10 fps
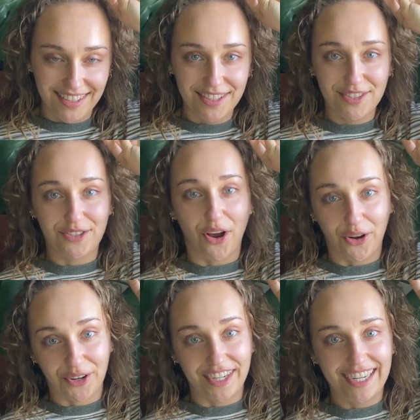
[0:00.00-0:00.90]

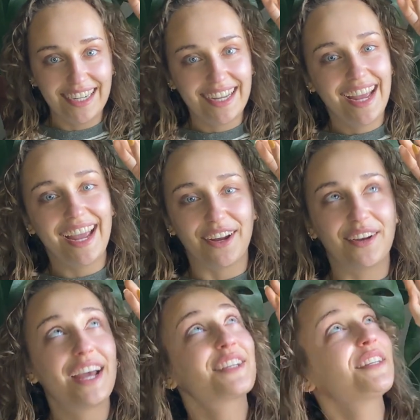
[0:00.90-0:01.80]
Sorry, hang
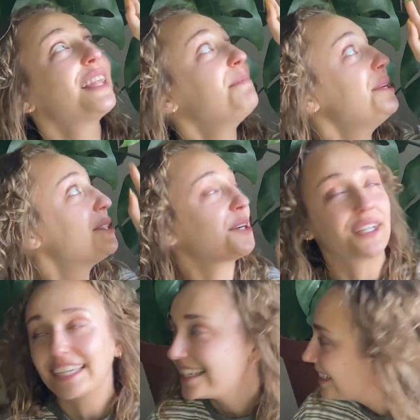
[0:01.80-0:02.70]
on, actually let me turn
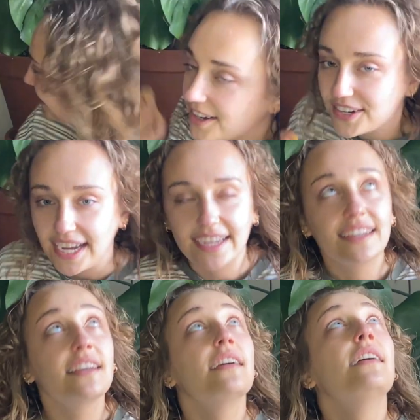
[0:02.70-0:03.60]
it. Okay,
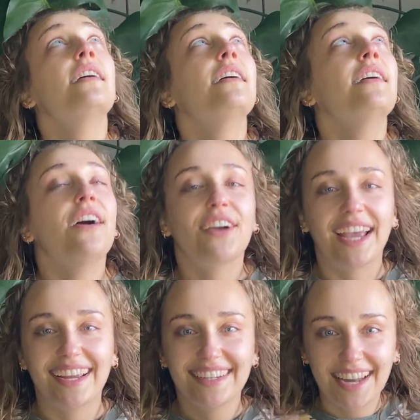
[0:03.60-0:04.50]

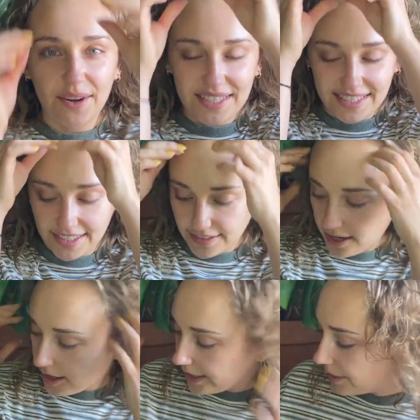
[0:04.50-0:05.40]
now it's clear.
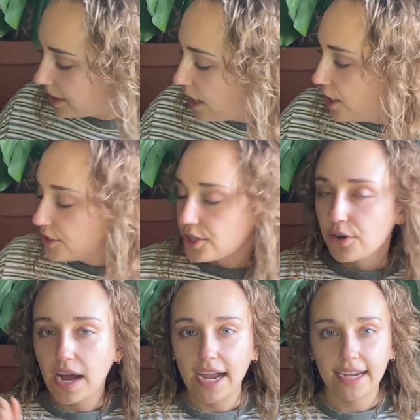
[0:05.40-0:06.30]
All right,
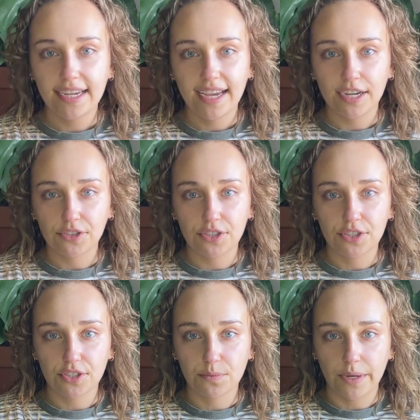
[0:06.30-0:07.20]
so I actually
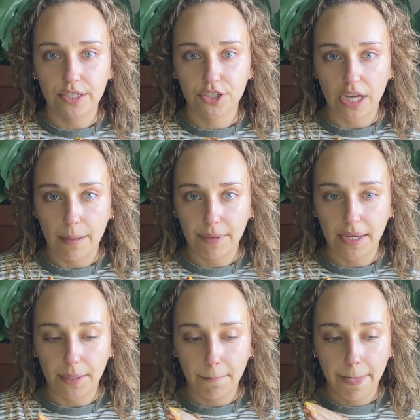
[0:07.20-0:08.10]
just went
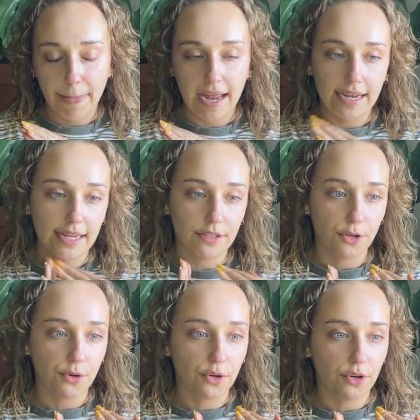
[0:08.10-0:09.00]
shopping at a
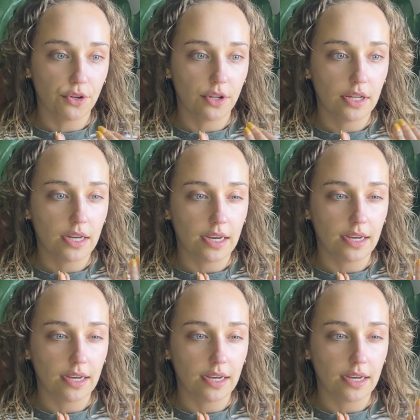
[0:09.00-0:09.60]
local